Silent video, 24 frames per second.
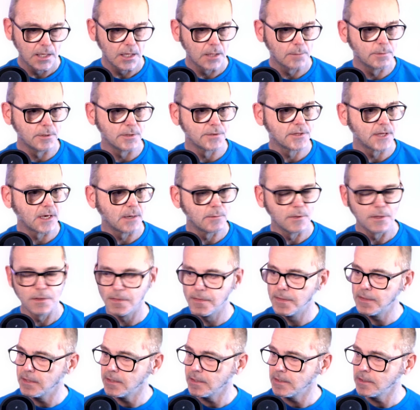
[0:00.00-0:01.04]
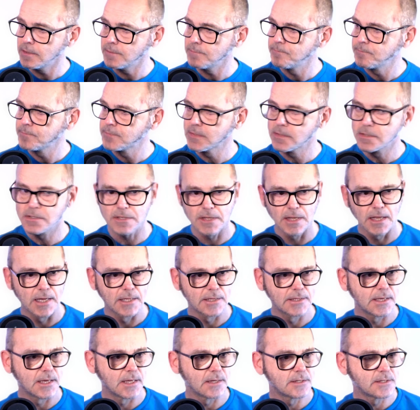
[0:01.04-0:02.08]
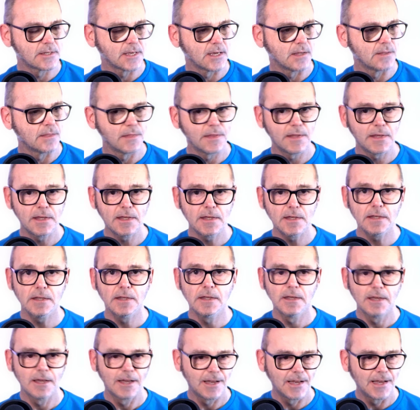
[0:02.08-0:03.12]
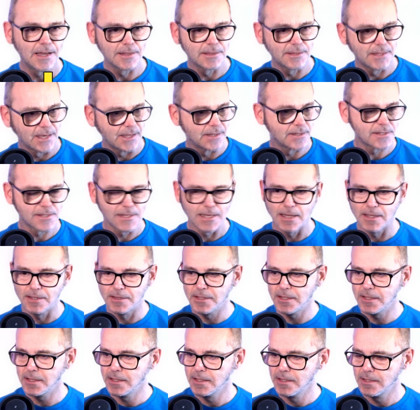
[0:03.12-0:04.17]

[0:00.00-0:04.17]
put that one there, slide that down there, add that sound.